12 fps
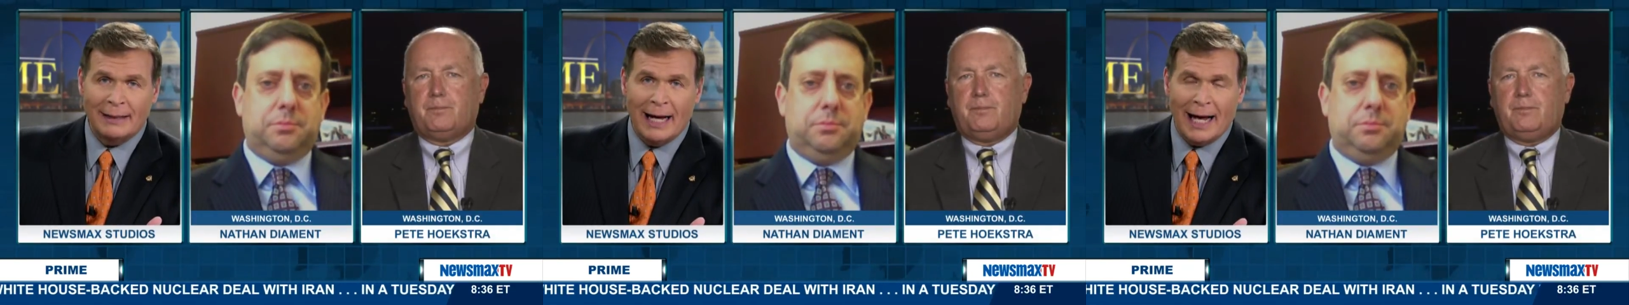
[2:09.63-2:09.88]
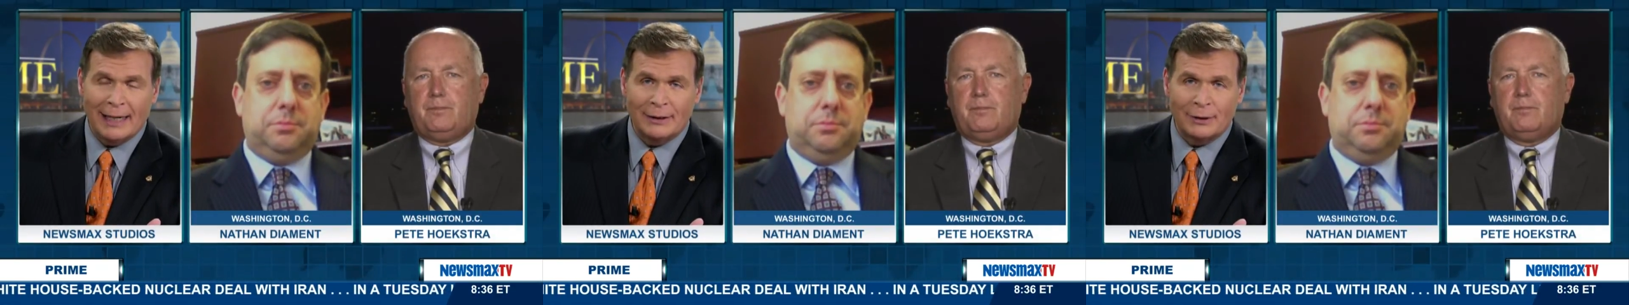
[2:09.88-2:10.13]

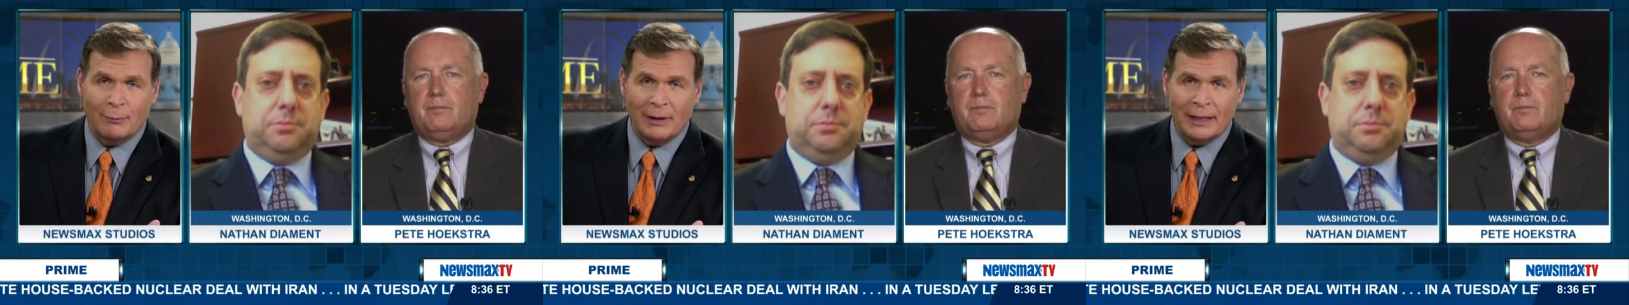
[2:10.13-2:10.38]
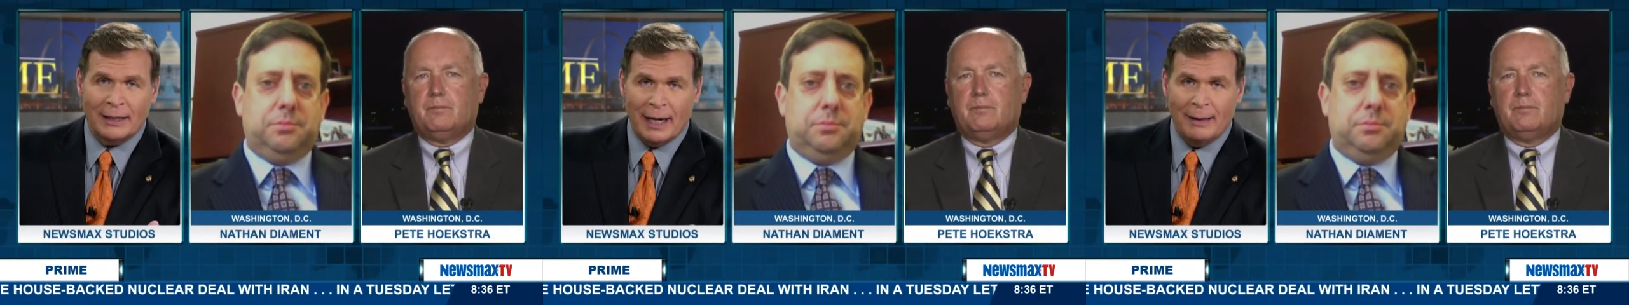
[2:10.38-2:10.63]
Speaker 1: guidance when
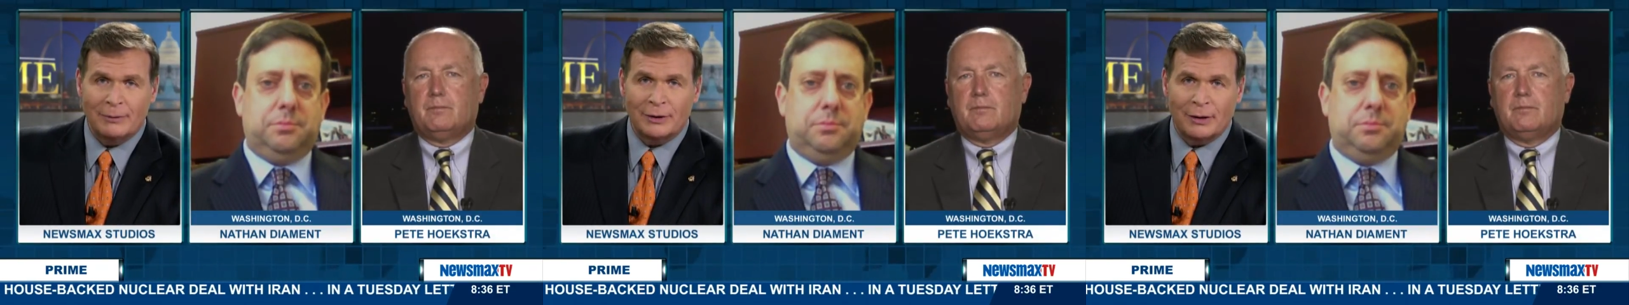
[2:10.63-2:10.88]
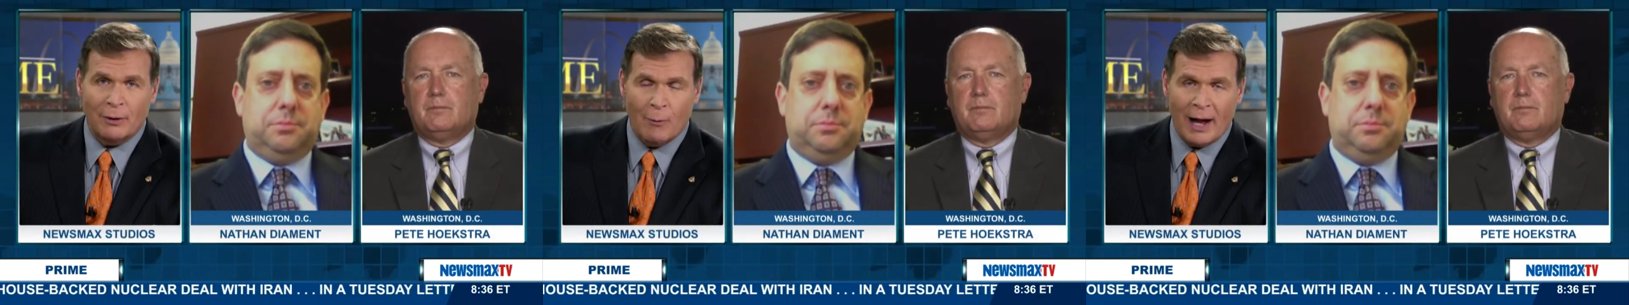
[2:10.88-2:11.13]
it comes
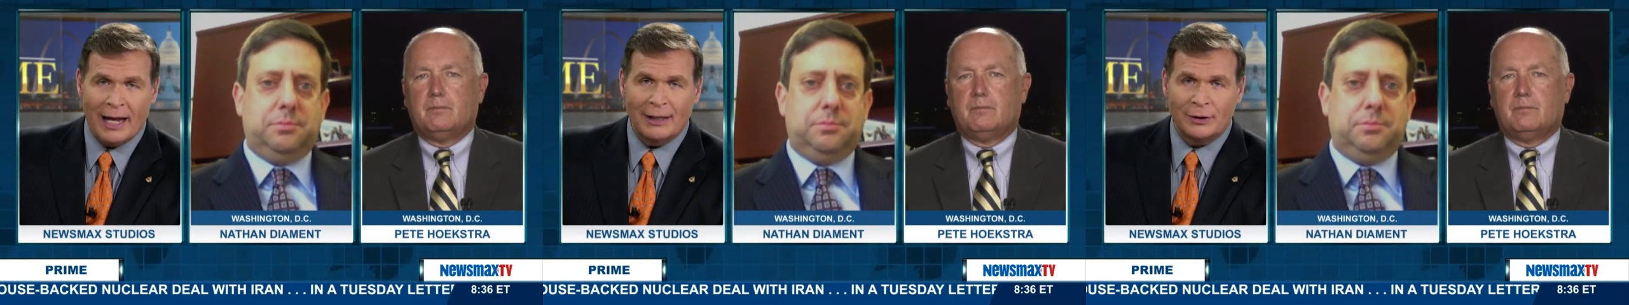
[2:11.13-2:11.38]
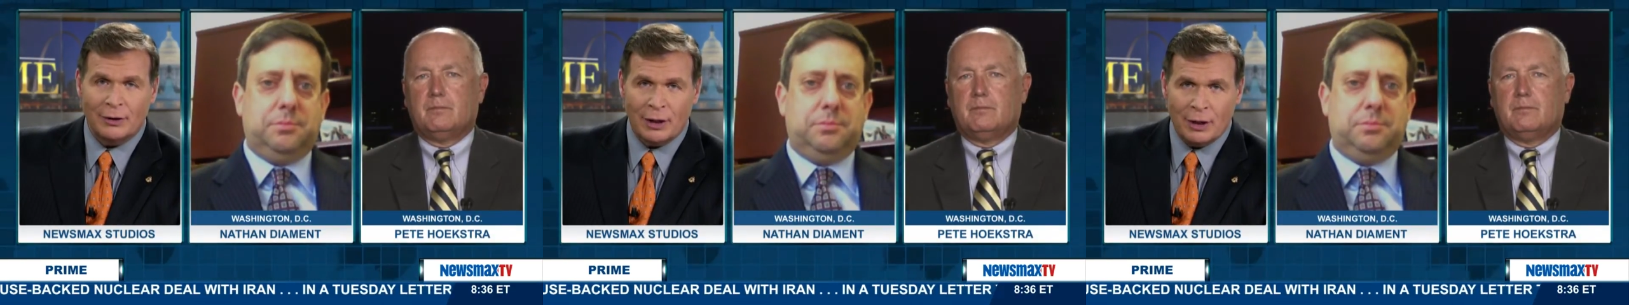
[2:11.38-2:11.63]
to the
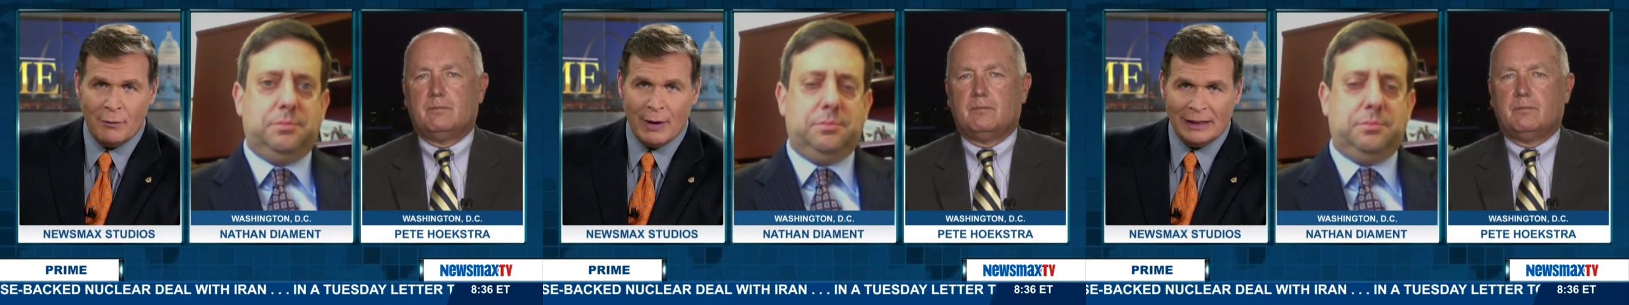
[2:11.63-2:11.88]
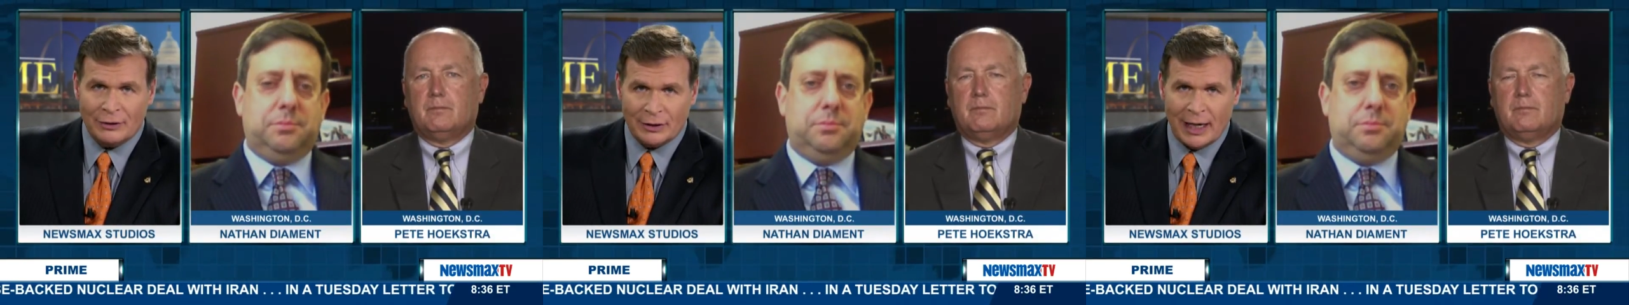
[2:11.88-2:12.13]
ways of the
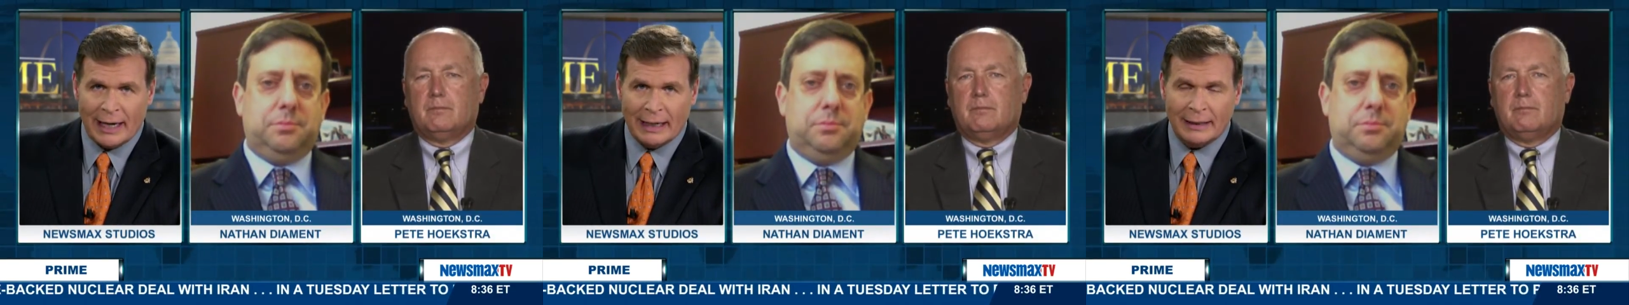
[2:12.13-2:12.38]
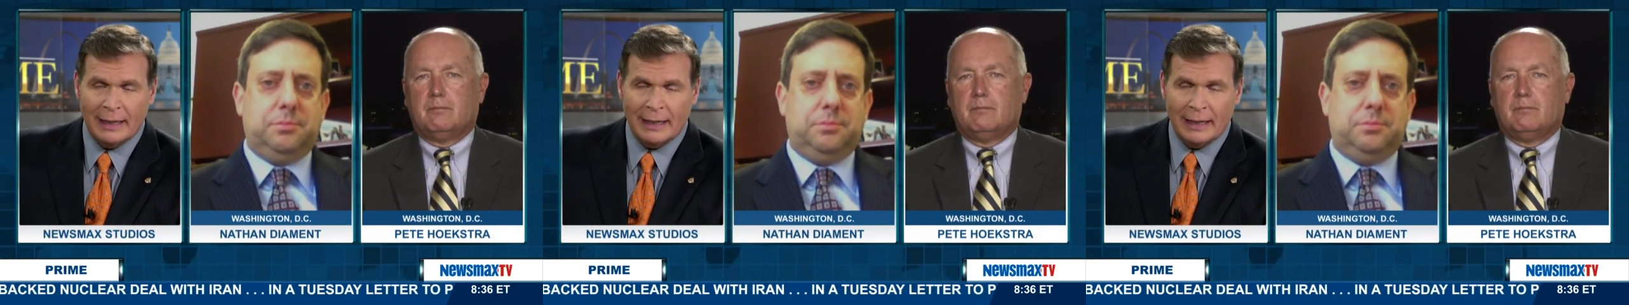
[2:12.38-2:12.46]
U.S. Senate?